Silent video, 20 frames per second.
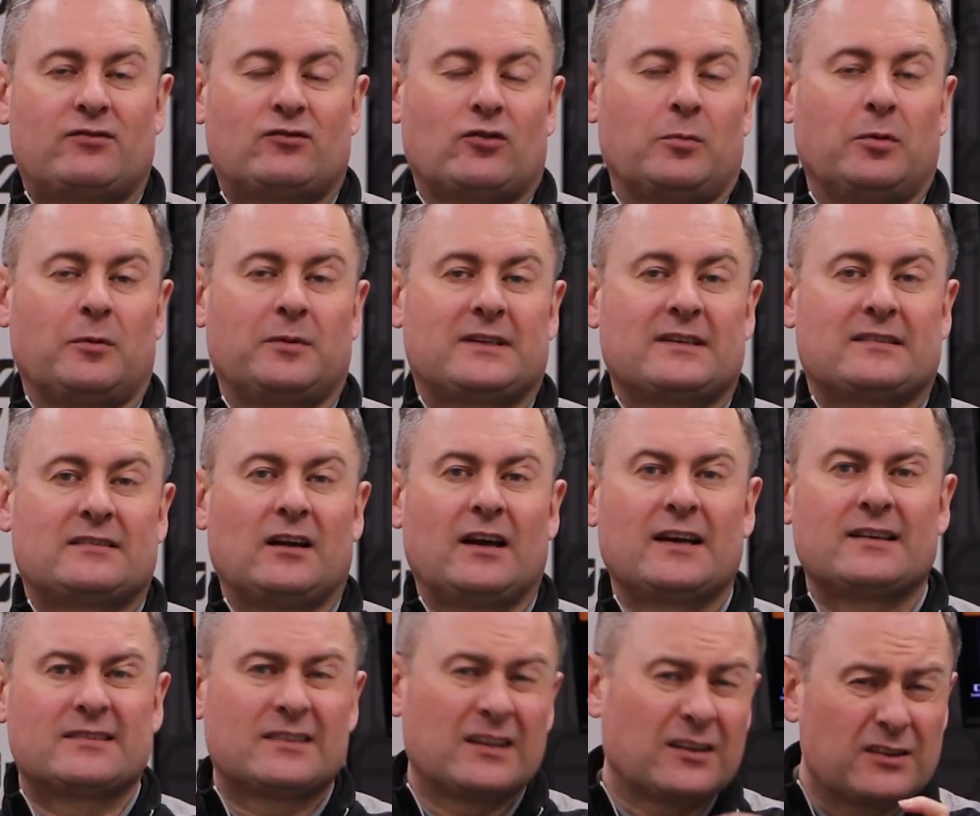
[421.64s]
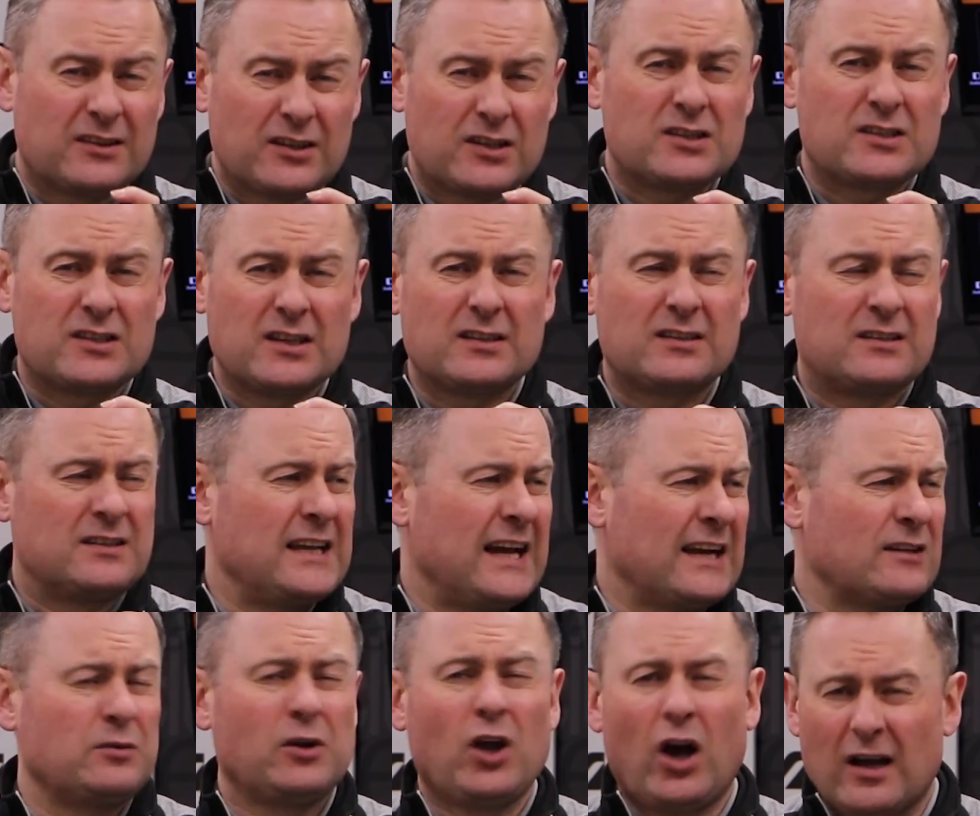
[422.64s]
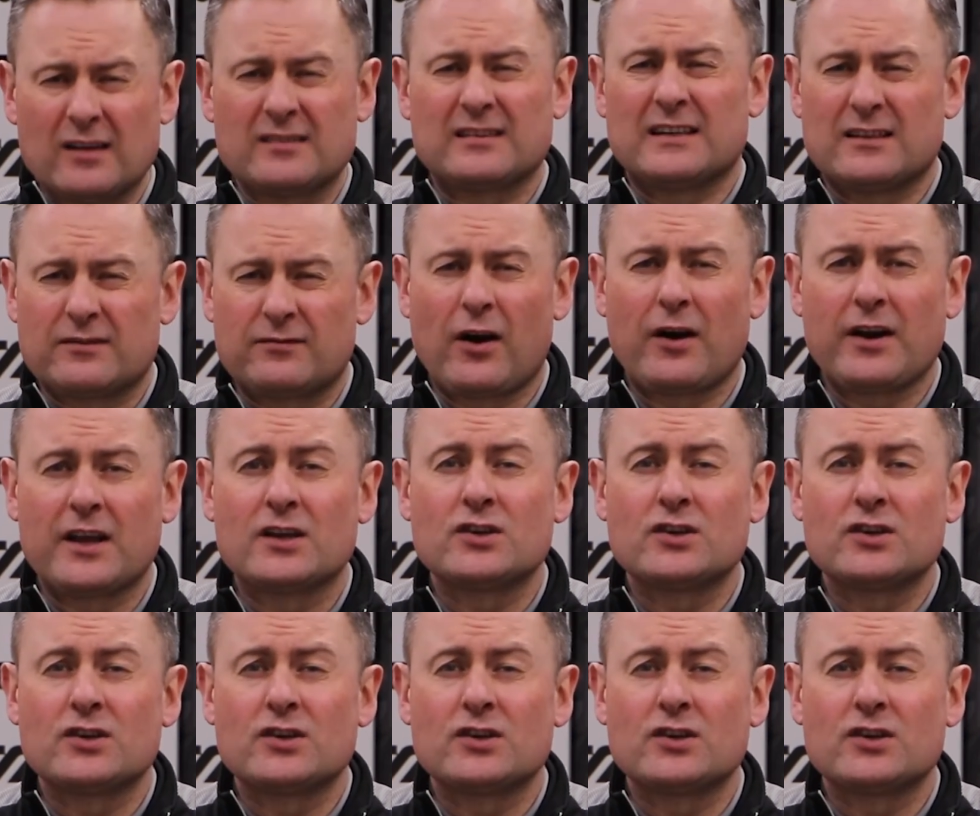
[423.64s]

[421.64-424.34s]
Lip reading: trouble with the slice. The actual hosel is very